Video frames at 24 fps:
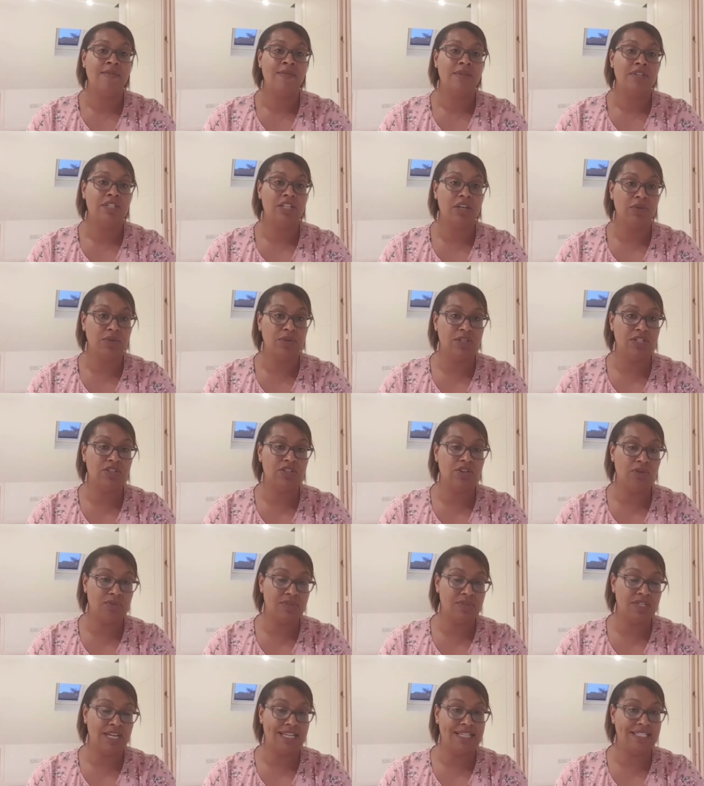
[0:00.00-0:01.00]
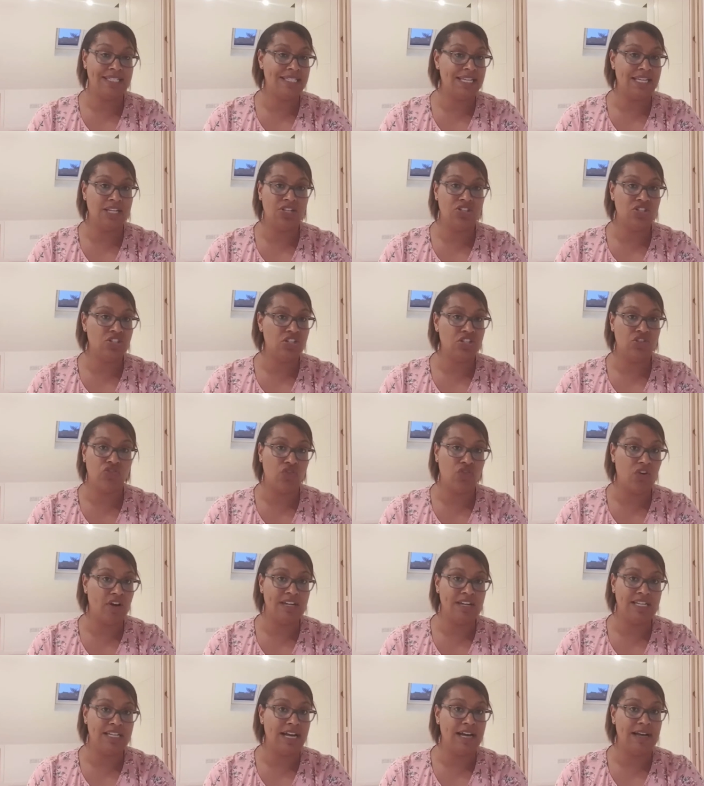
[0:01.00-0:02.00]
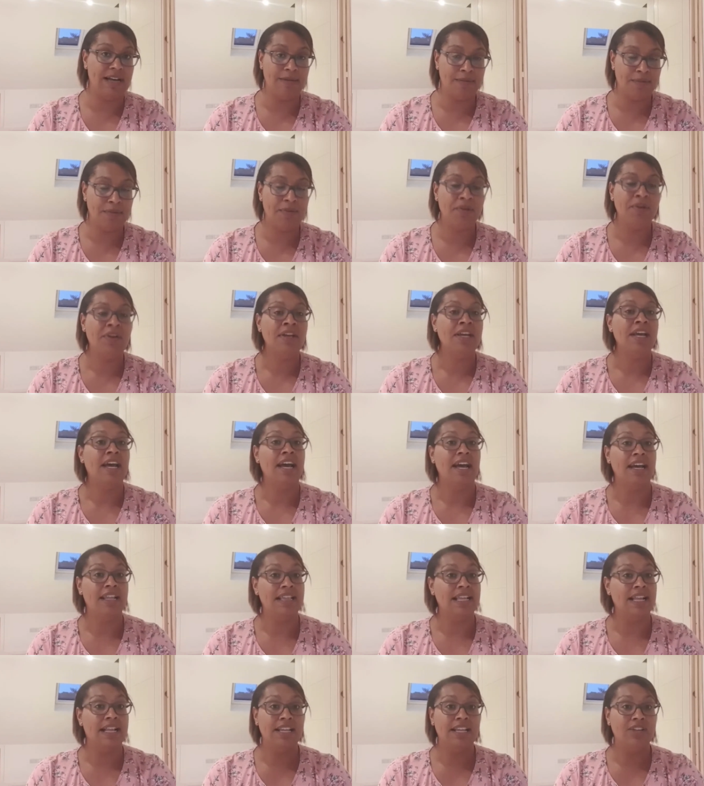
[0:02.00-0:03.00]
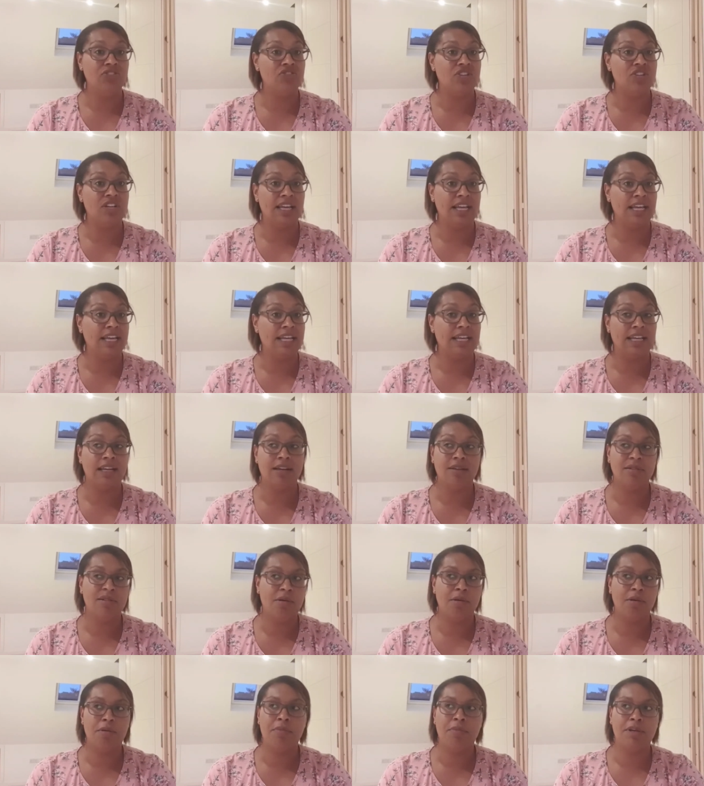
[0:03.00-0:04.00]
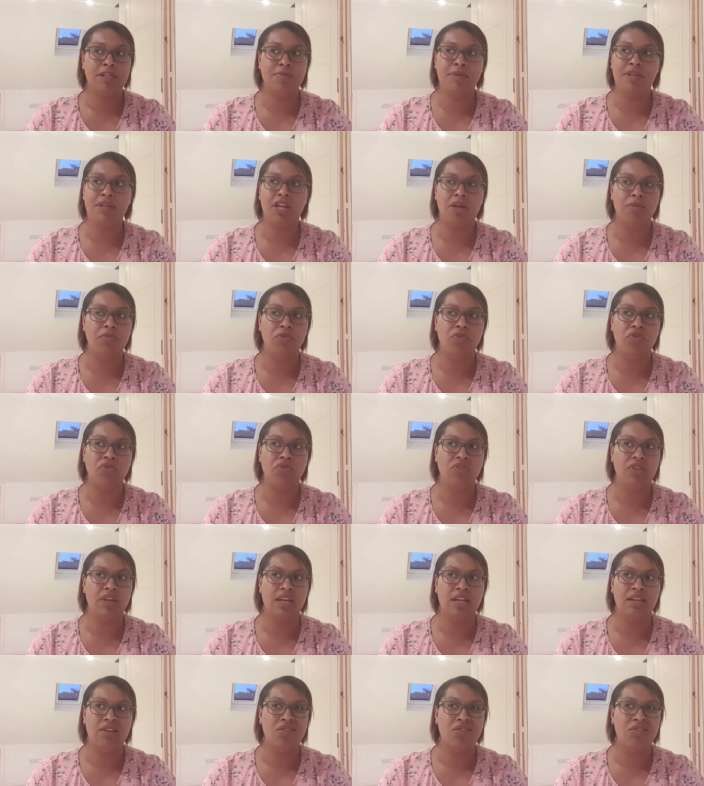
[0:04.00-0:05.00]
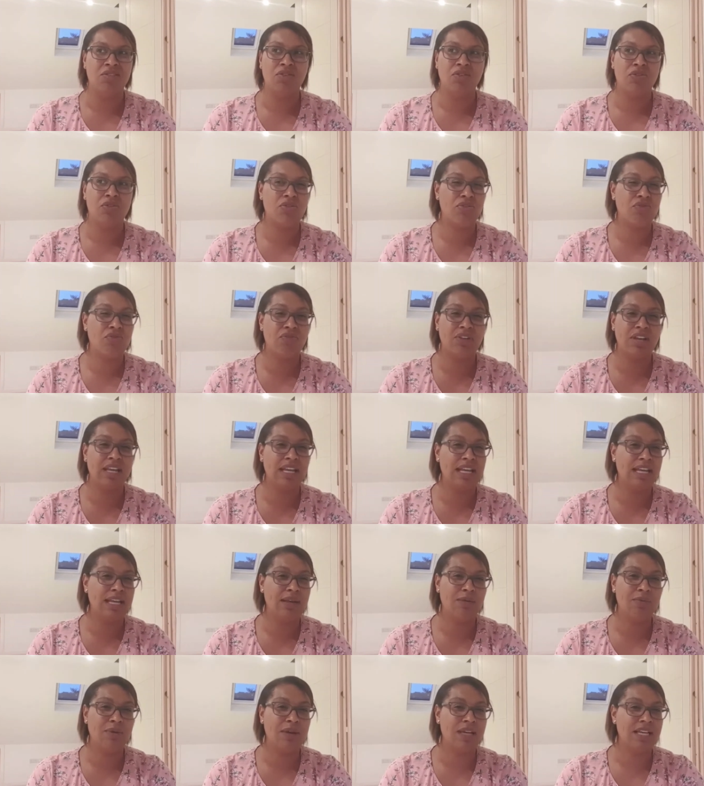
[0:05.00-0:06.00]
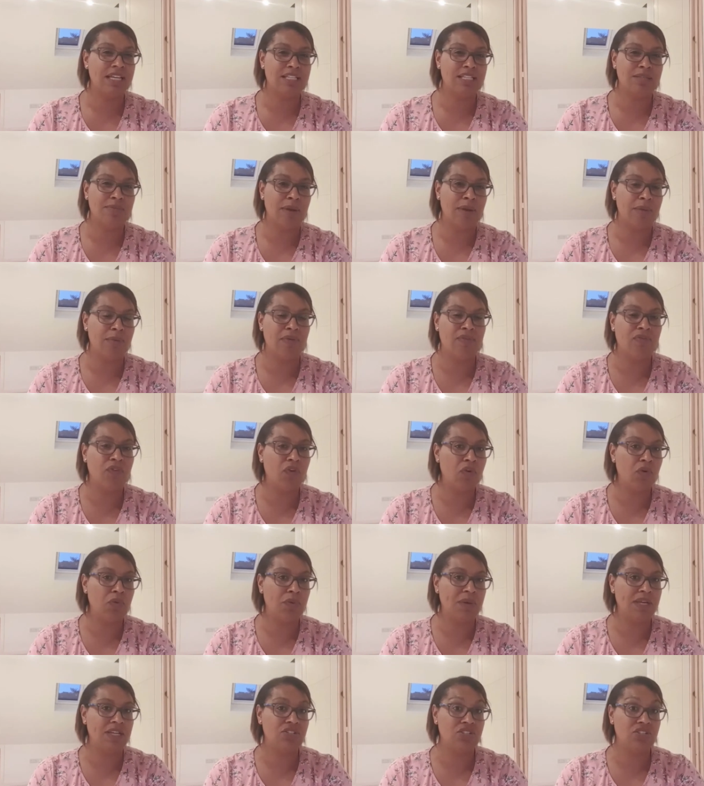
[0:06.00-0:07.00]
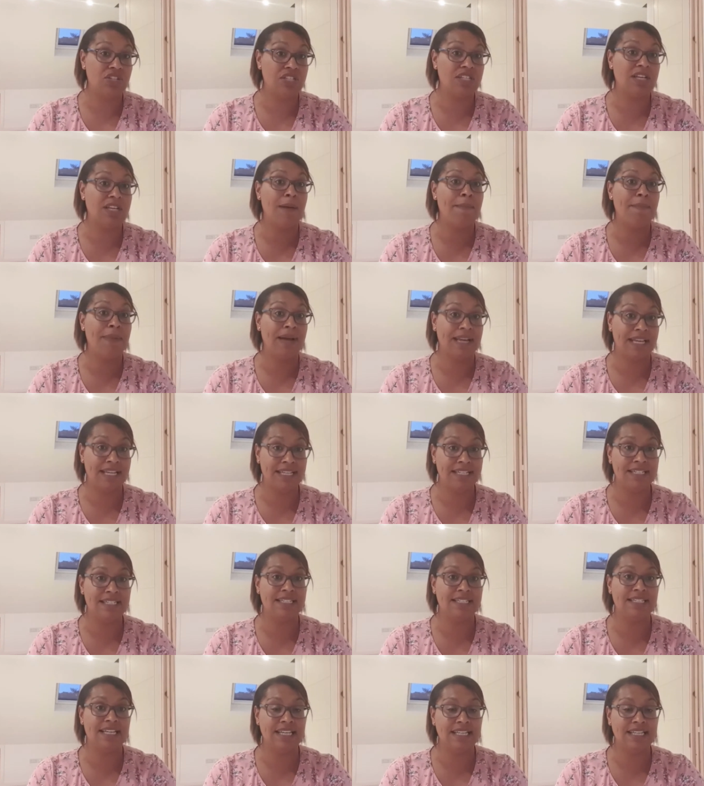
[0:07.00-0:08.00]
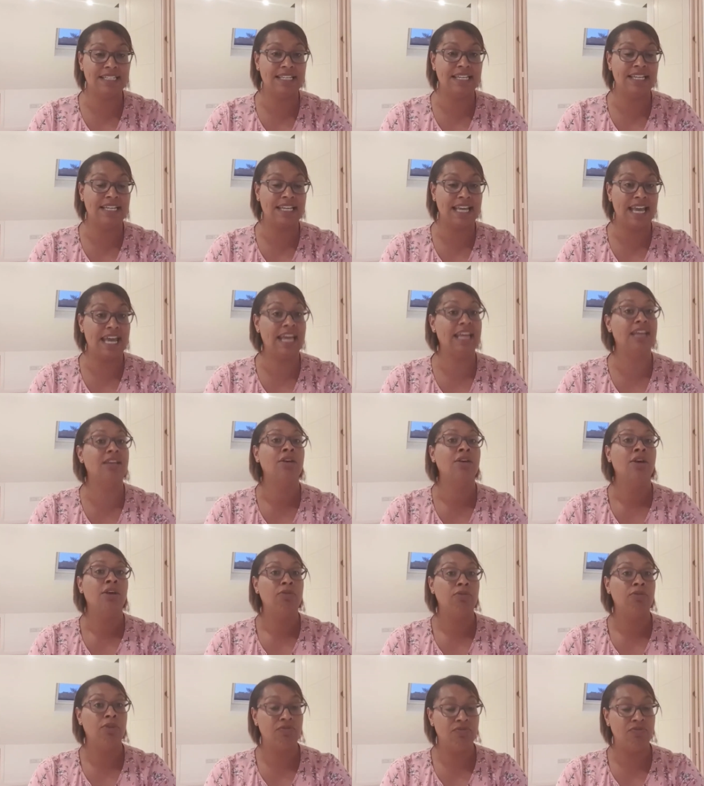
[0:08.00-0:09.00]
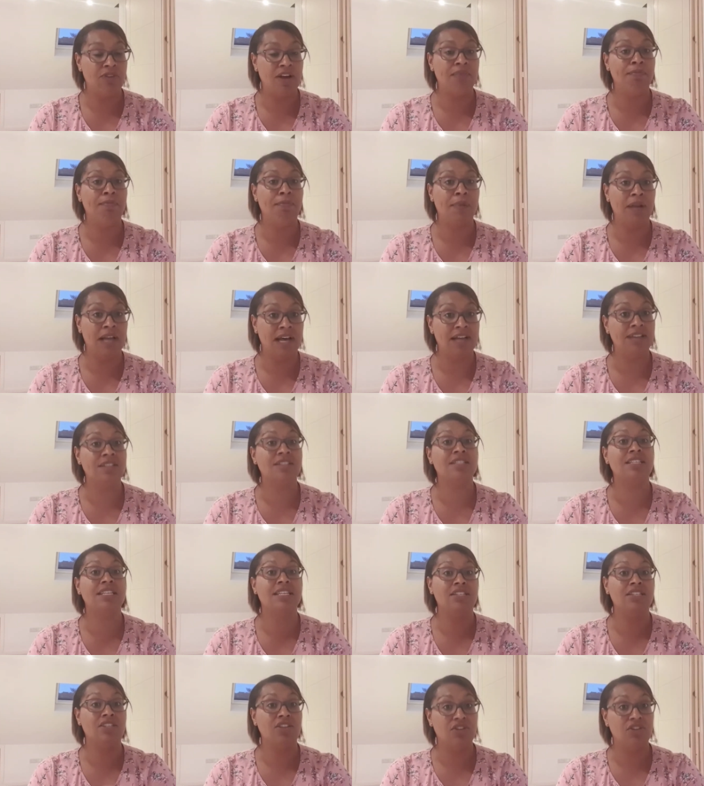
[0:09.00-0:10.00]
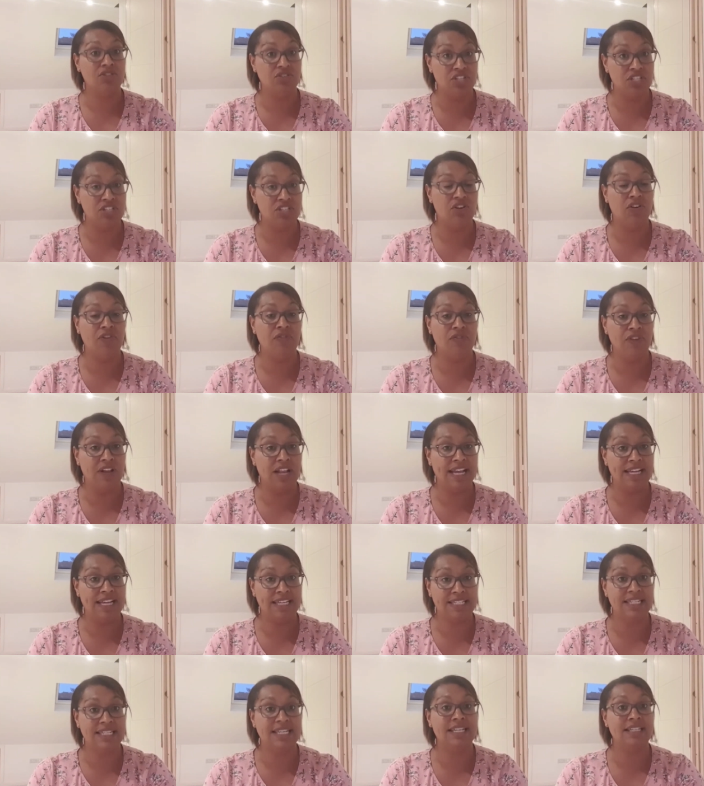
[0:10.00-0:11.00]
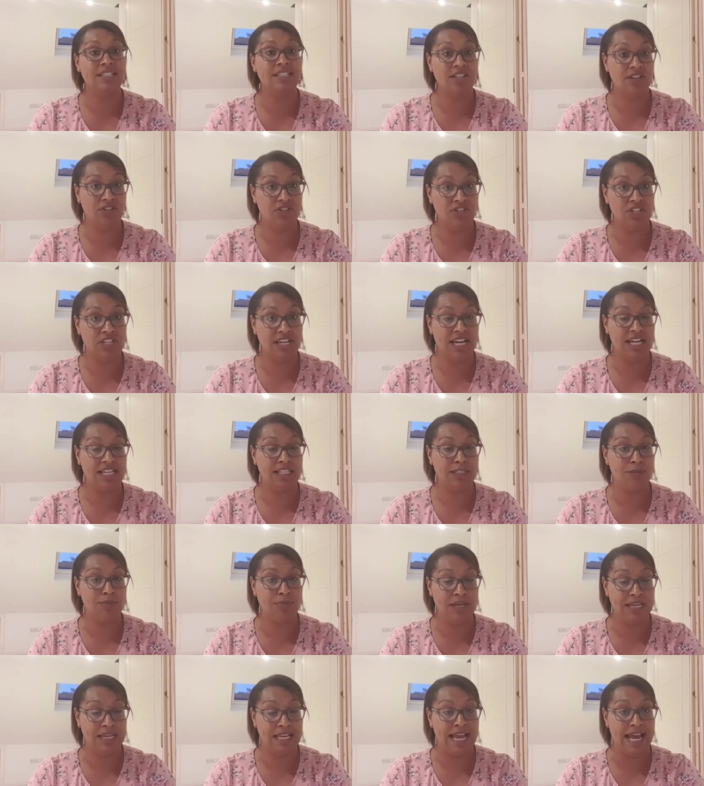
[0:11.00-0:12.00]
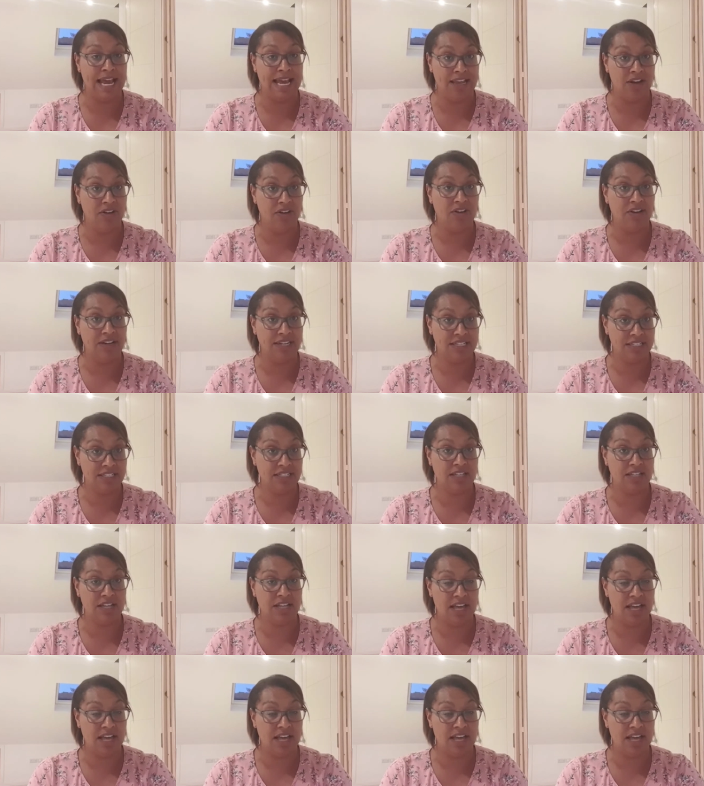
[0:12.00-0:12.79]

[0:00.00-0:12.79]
So we stopped testing, she dried up. And then literally, it must be no more than 3 weeks, maybe 4 weeks, she's come back into season again. We've run bloods. This time she's ovulated, so she has been AI'd.